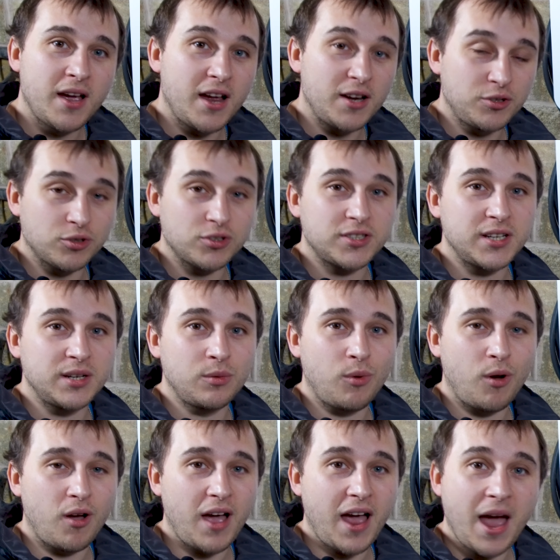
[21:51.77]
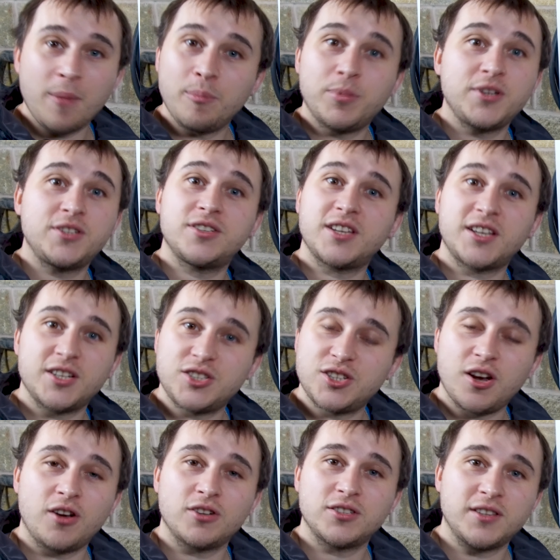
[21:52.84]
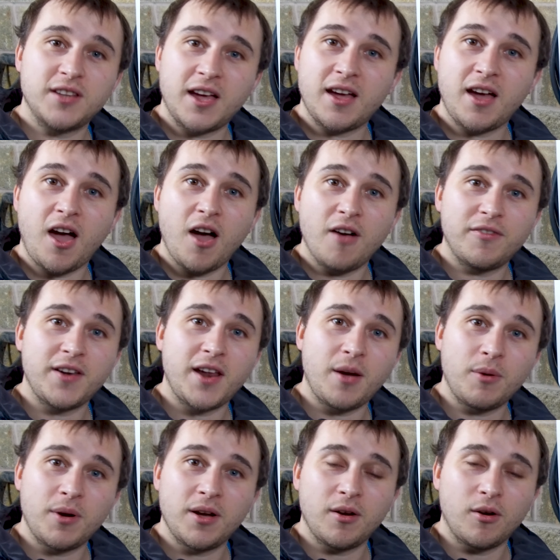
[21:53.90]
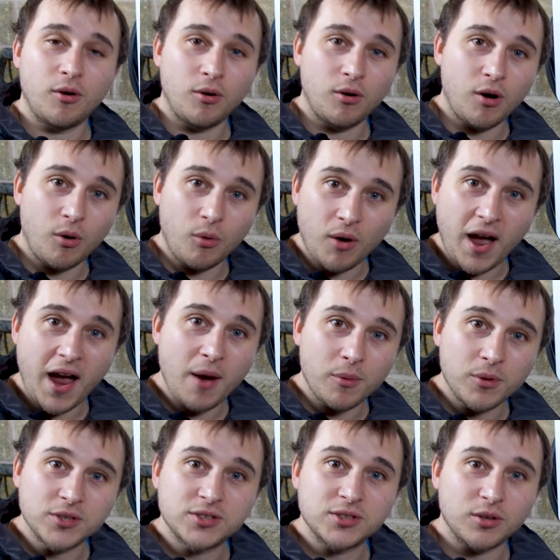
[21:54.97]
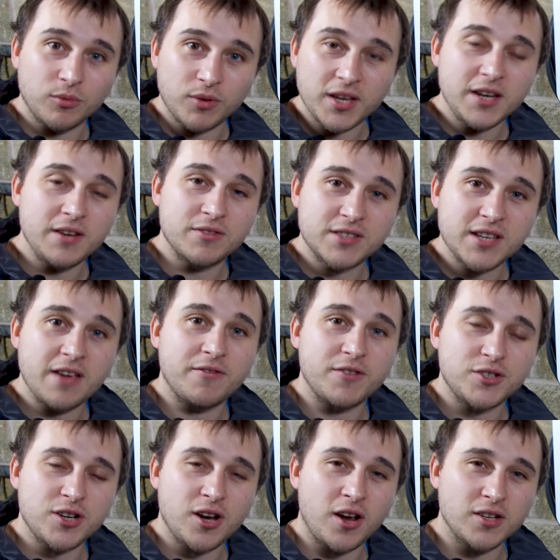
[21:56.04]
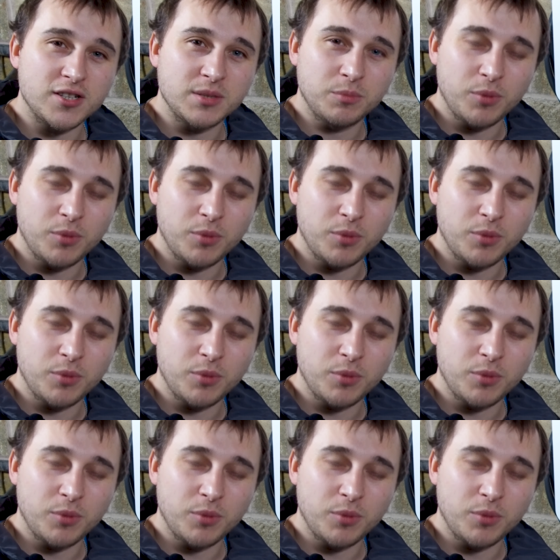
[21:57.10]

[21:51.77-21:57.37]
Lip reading: adjusting what ampage they could charge in that half an hour or hours that you've set for charging,